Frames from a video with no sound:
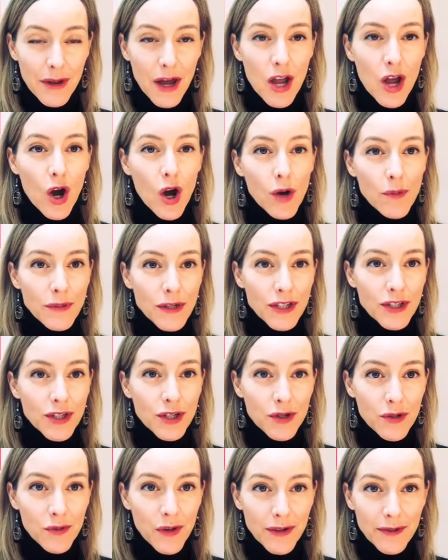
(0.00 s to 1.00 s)
I hope
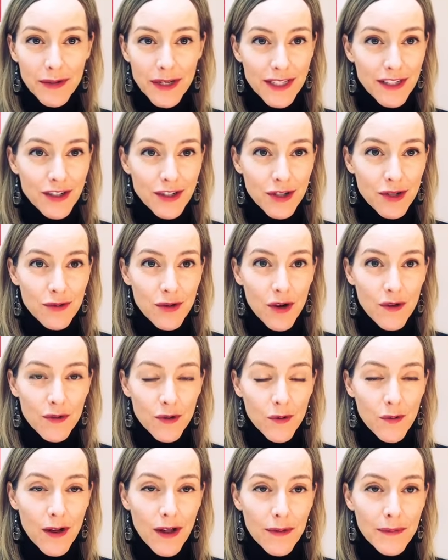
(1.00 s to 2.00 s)
it wasn't too
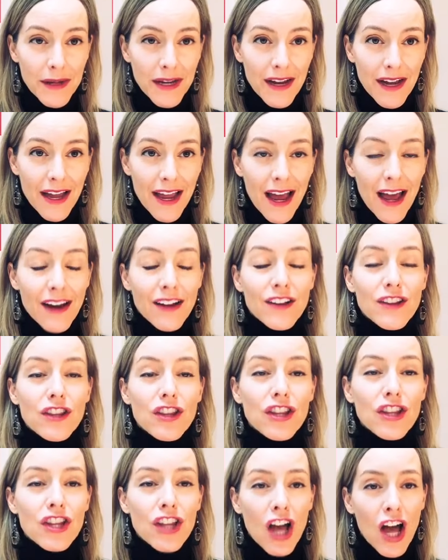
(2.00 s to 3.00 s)
overwhelming. I had a
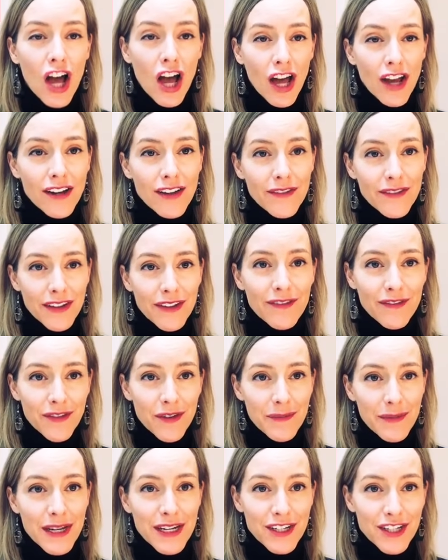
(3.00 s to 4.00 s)
lot of
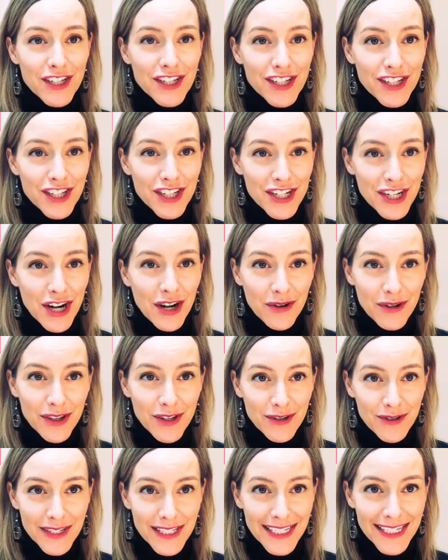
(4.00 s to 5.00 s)
information to share with
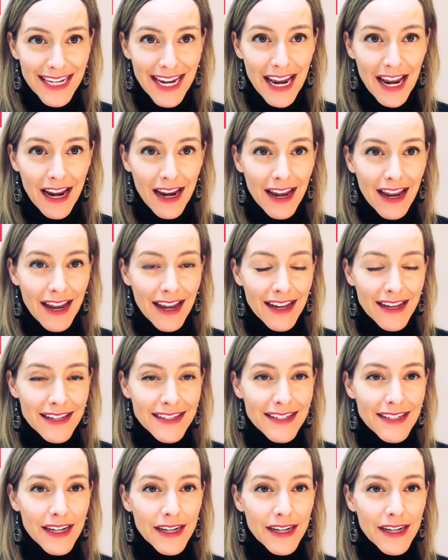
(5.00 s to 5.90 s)
you today, and